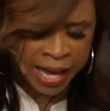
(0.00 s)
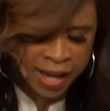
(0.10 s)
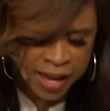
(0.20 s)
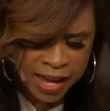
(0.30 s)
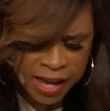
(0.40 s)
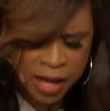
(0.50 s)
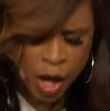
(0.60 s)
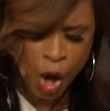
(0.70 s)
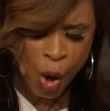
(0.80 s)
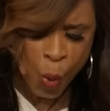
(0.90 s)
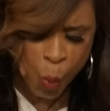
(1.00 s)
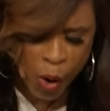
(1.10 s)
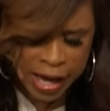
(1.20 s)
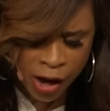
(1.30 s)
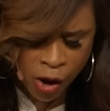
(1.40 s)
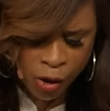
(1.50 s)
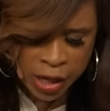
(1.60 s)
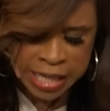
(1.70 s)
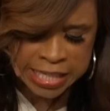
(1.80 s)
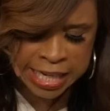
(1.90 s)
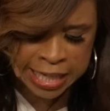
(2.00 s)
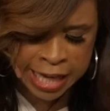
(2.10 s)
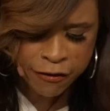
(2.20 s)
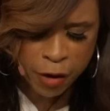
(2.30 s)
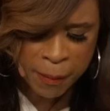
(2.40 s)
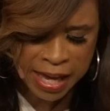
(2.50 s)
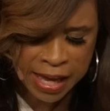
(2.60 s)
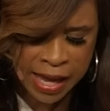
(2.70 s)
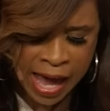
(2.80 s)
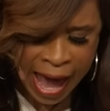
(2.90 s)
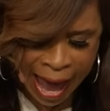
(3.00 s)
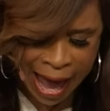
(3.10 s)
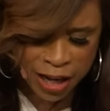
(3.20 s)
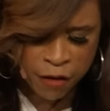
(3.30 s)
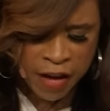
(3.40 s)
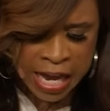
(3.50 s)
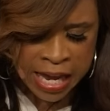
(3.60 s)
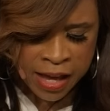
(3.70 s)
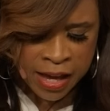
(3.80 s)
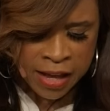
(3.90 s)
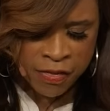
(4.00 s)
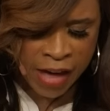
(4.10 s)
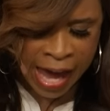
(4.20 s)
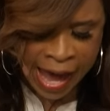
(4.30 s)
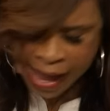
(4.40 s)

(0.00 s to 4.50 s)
he will deliver me out of the